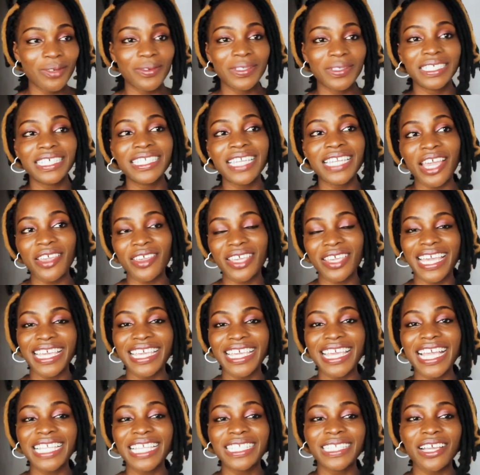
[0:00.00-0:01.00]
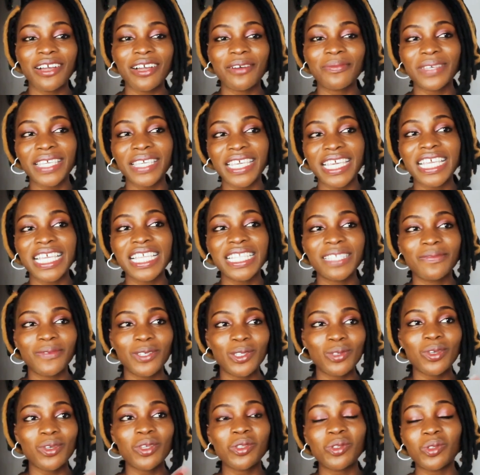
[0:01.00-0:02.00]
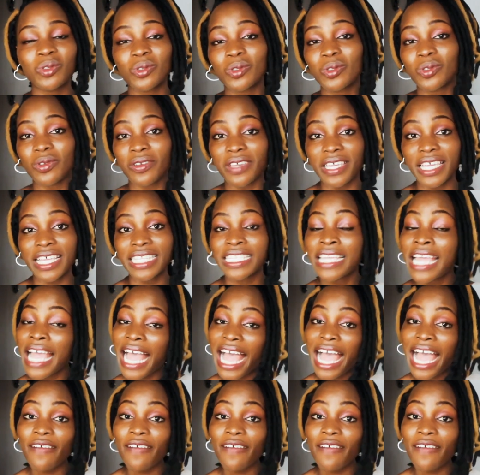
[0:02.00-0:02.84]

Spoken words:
you will see that you can get kids between 2 to 8.